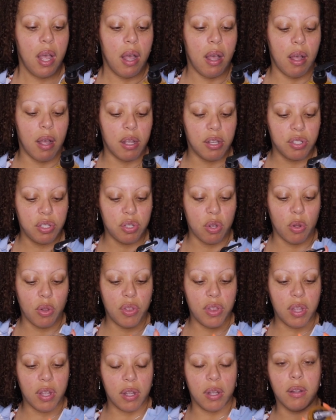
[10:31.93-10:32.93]
Uh, so
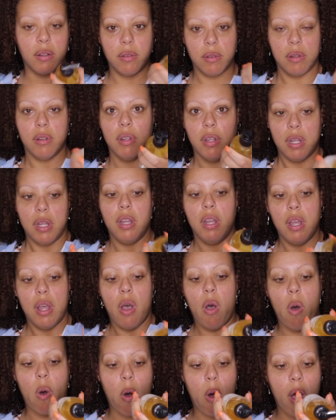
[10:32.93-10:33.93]
the
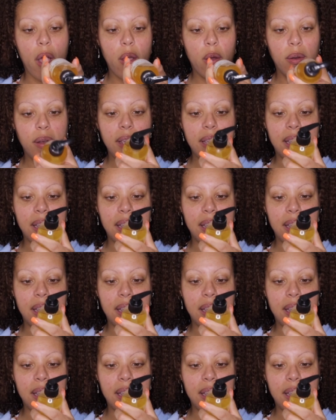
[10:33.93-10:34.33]
oil